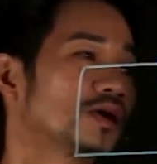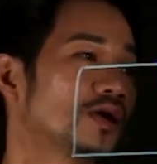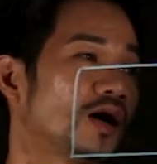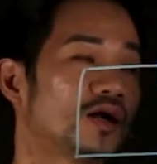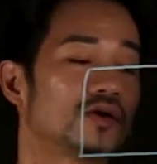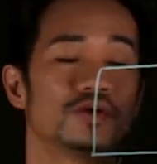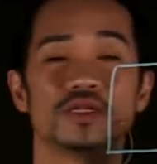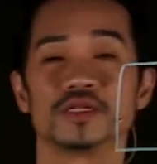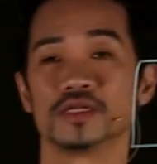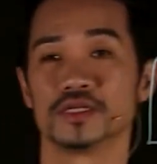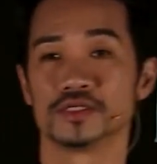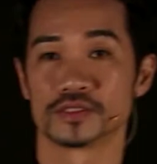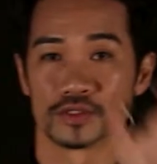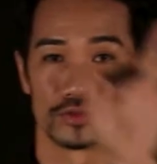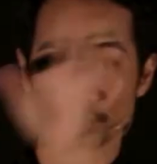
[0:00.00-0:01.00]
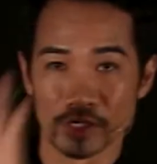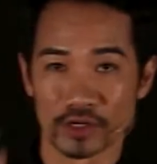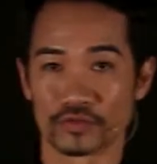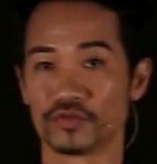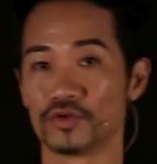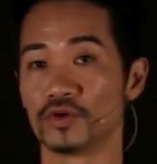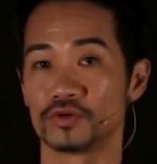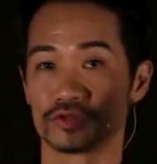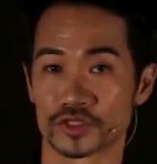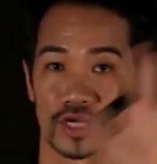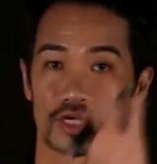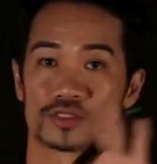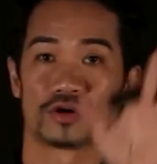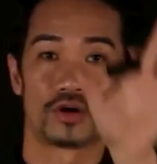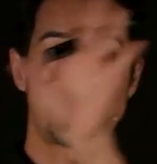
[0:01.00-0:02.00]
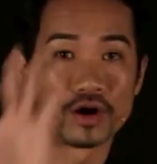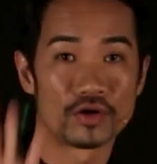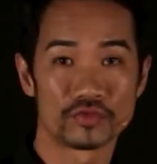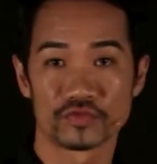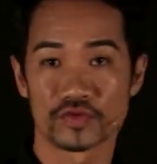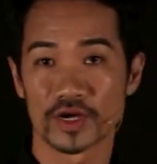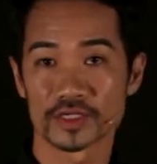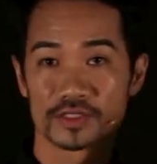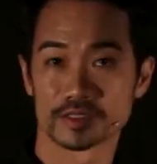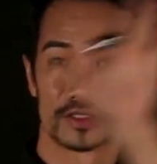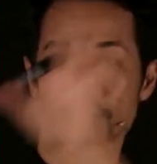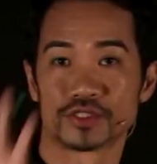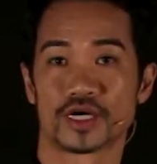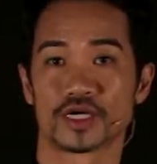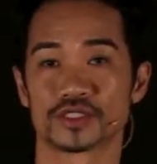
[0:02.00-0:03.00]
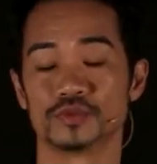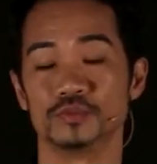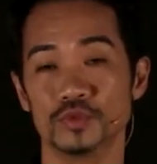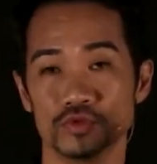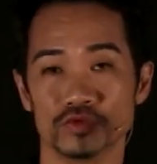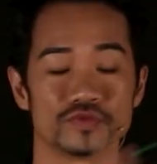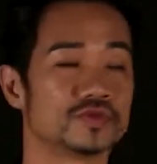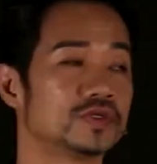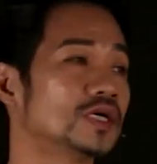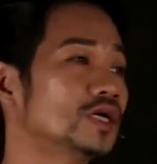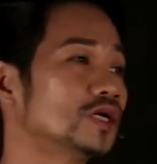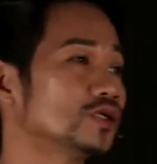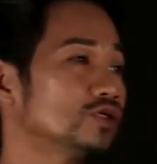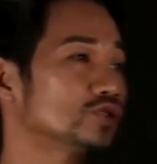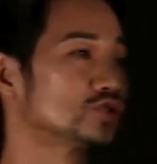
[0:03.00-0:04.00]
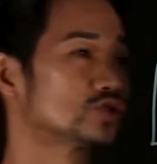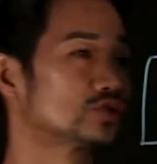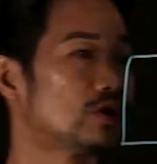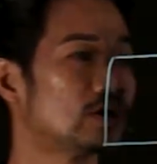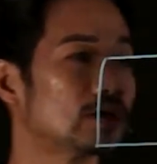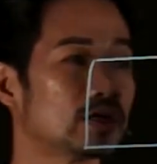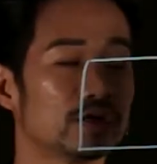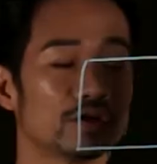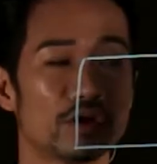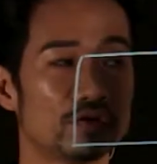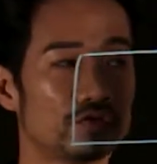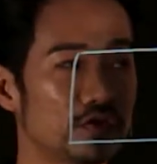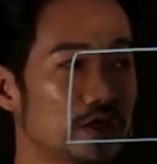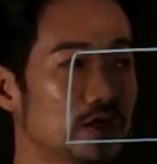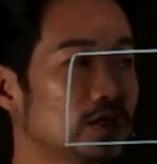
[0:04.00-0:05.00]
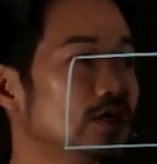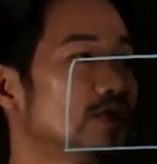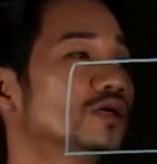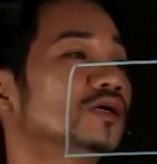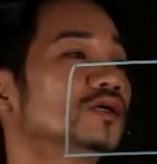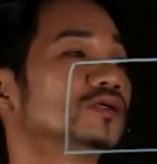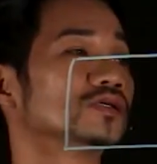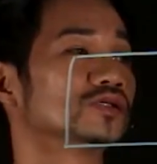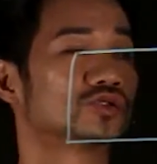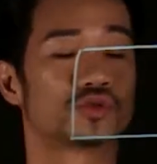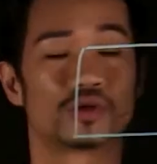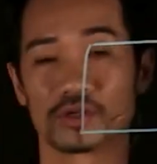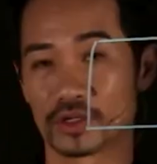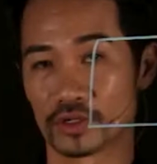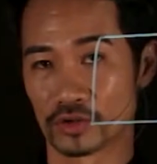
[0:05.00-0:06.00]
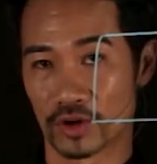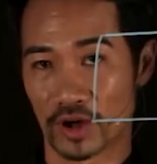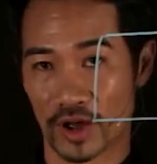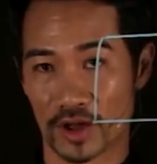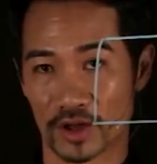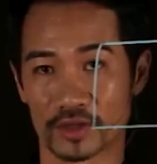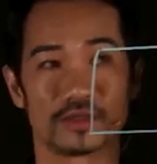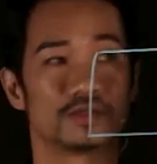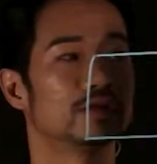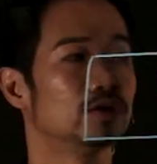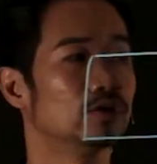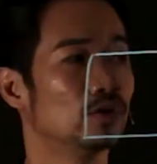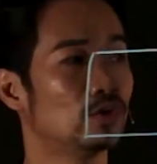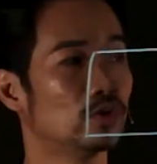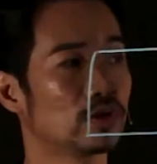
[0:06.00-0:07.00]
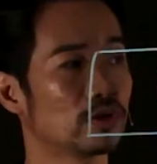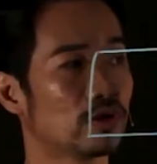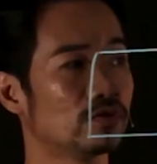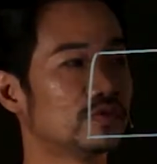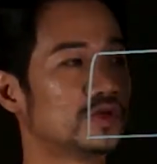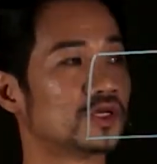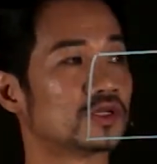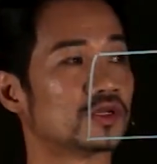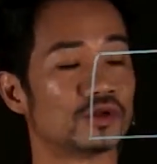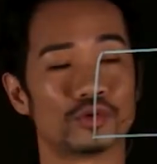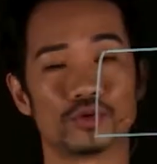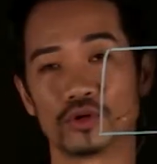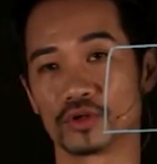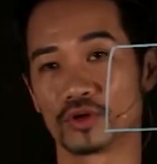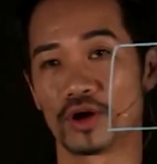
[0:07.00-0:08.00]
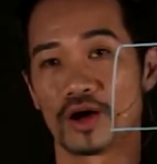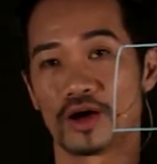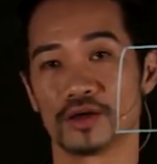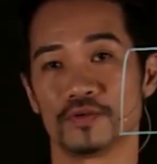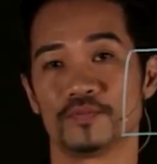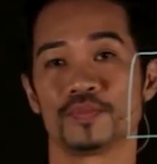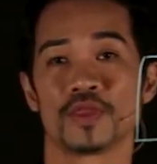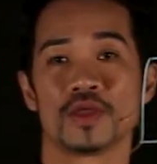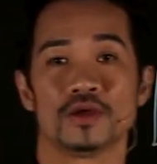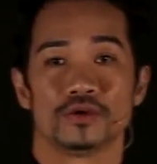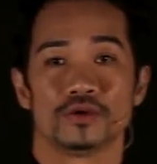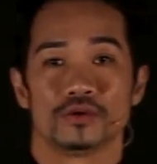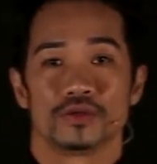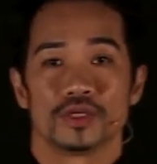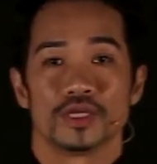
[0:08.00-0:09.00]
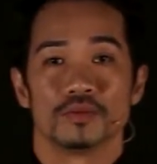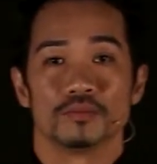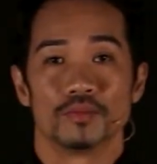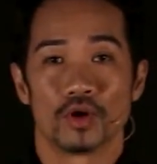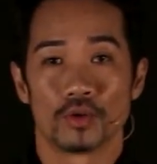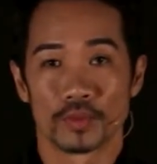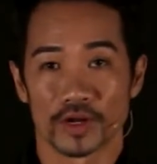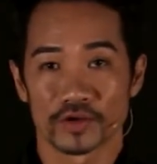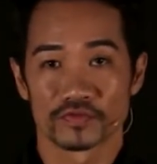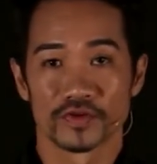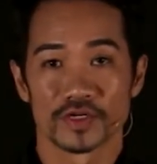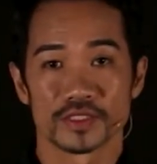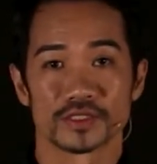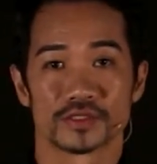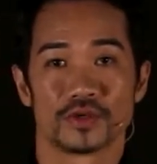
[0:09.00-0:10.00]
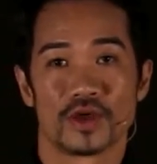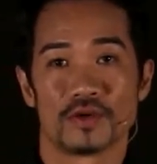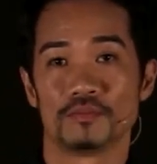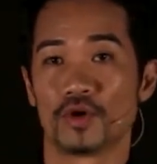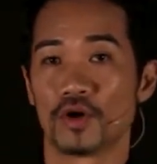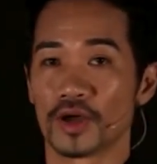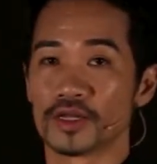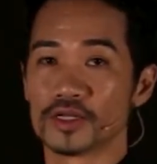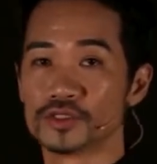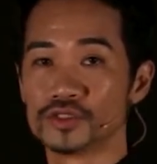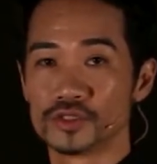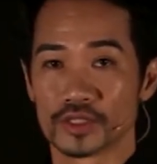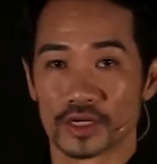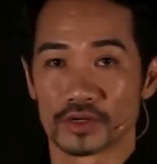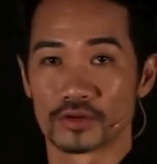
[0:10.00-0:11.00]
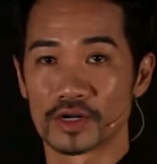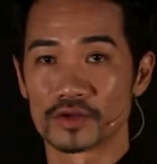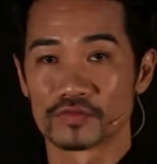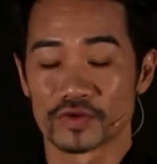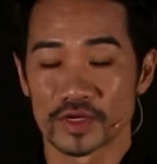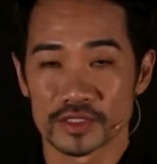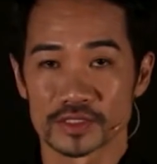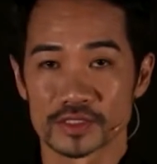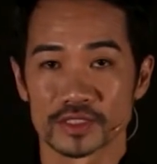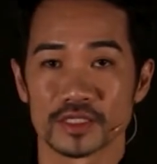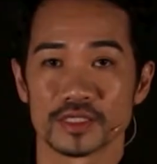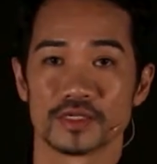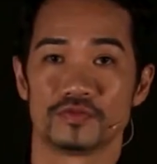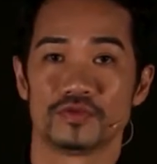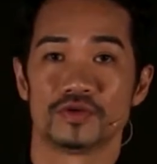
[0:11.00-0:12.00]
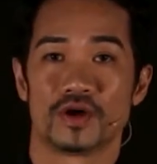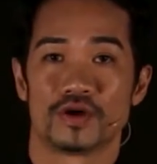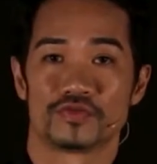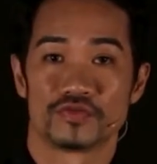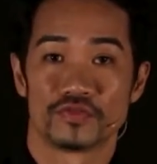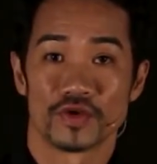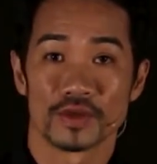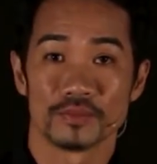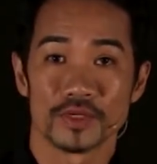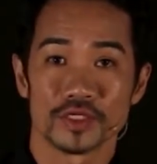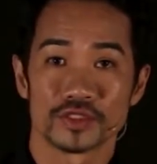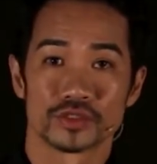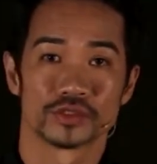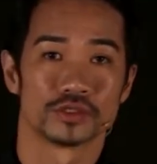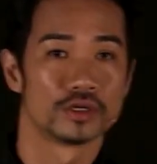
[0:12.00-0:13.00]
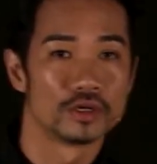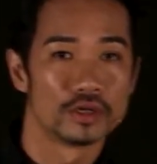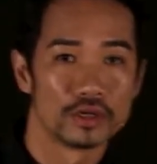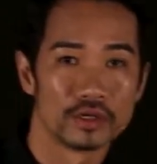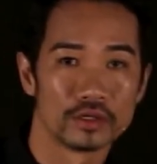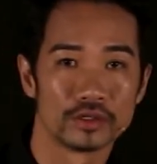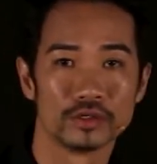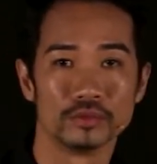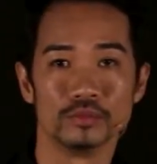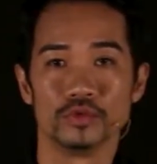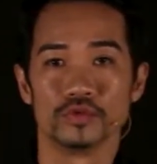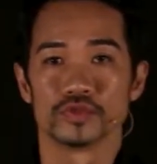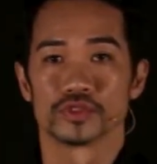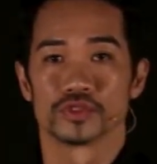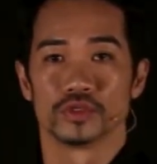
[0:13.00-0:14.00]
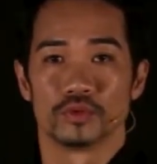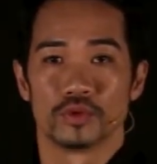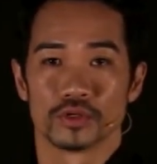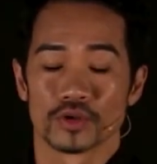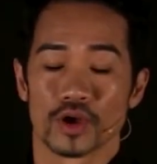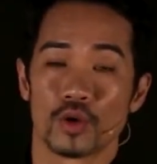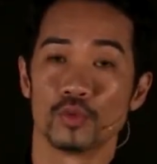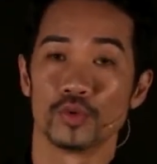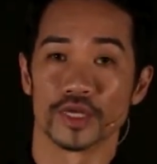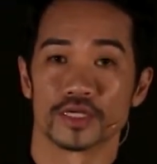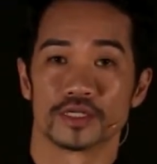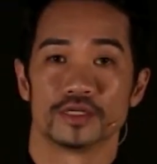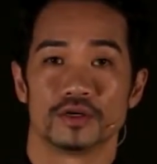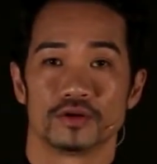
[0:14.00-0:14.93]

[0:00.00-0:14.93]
Current is the rate of flow of charge, or how fast the charge moves. The stronger your V, the stronger your I. The lower your V, the lower your I. You eat more breakfast, you have more energy, you can run faster. If you are famished, you move slower, you are weak.